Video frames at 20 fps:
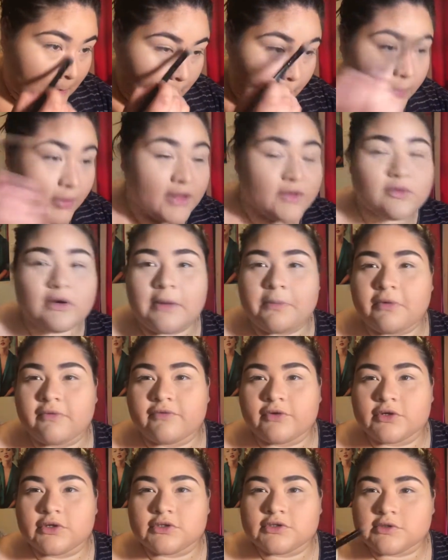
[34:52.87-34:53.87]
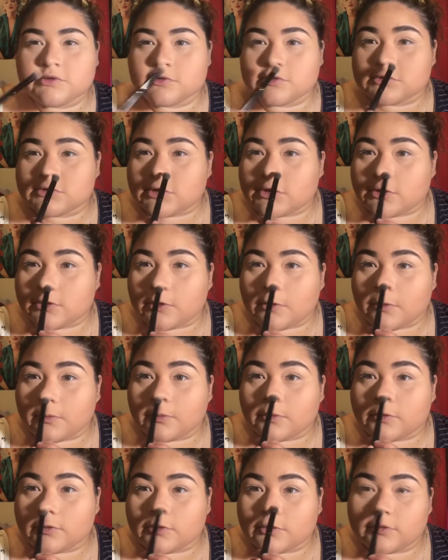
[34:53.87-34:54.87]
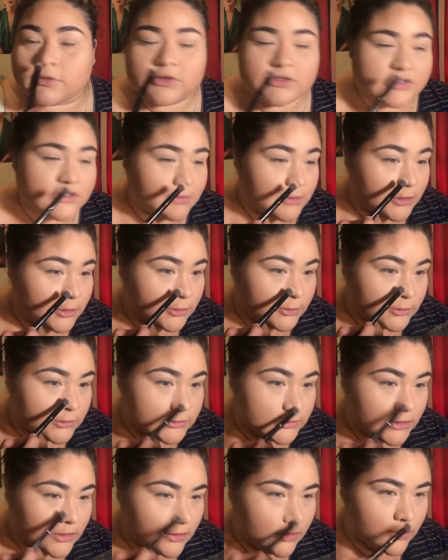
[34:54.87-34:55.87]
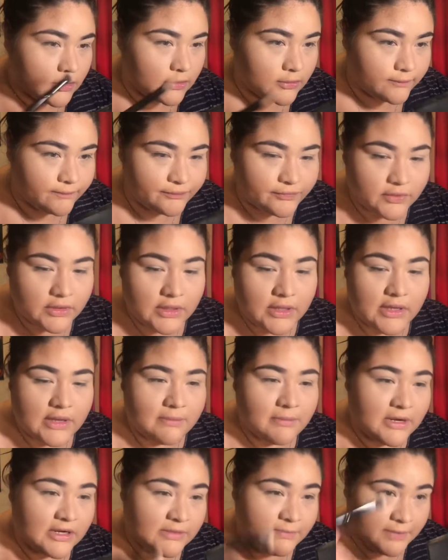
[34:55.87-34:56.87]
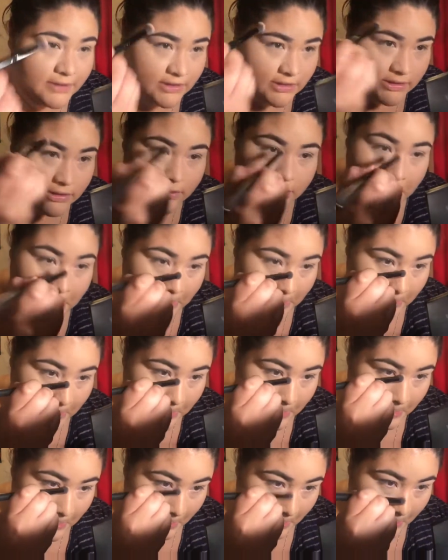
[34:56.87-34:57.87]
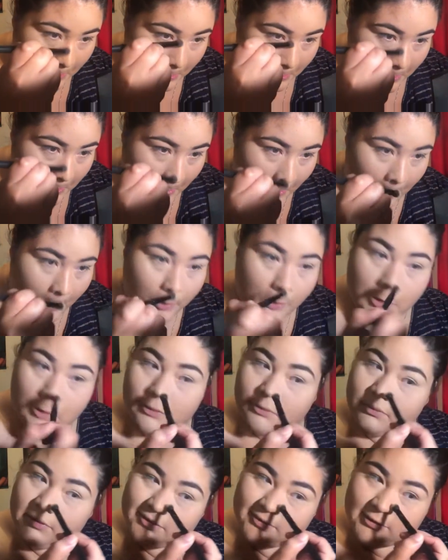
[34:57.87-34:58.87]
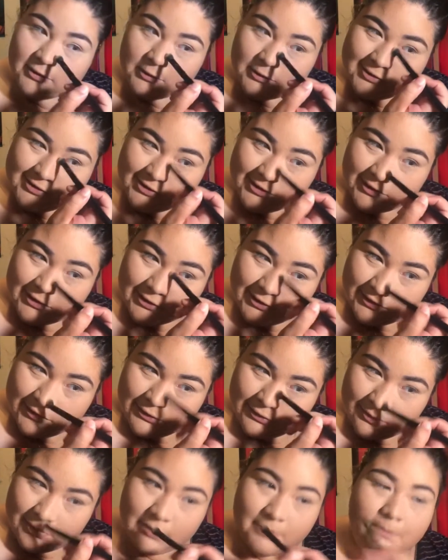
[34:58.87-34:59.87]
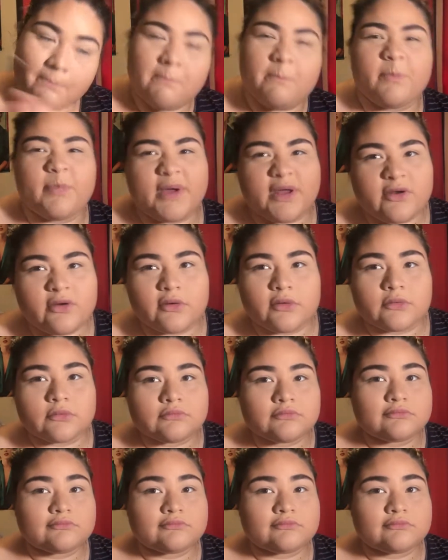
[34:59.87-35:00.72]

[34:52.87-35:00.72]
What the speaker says: But that's what I prefer to do, is to go with the crease of my nose. I don't know. In my opinion, makes your nose look a little bit better.